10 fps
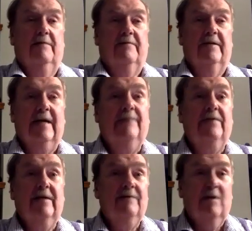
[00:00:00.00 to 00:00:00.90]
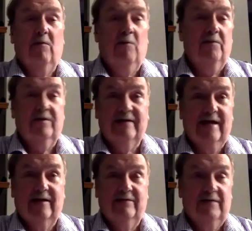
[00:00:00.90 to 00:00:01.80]
But even if someone were to
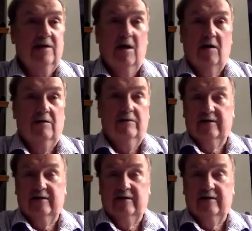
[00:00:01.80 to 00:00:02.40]
say to me, no,